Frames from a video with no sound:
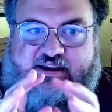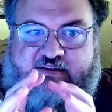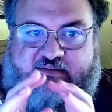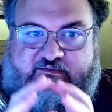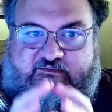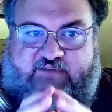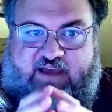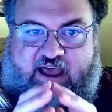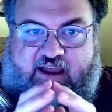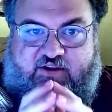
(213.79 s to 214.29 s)

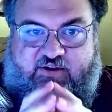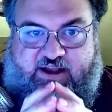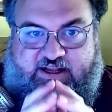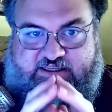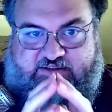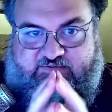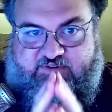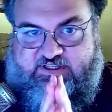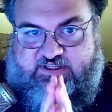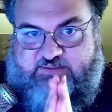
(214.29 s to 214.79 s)
value has
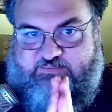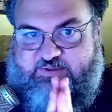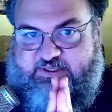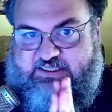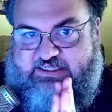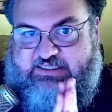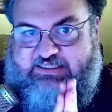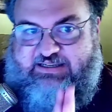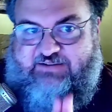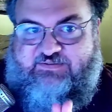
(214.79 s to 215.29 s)
a very
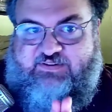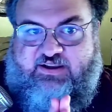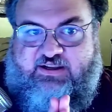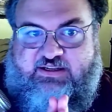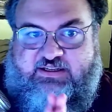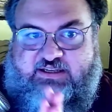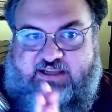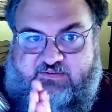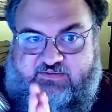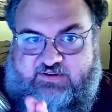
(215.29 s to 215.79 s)
specific
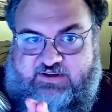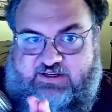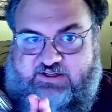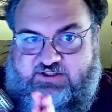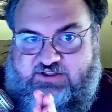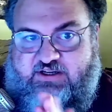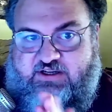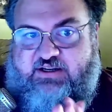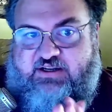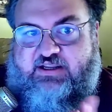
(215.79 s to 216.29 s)

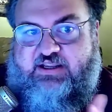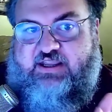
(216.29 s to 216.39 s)
definition.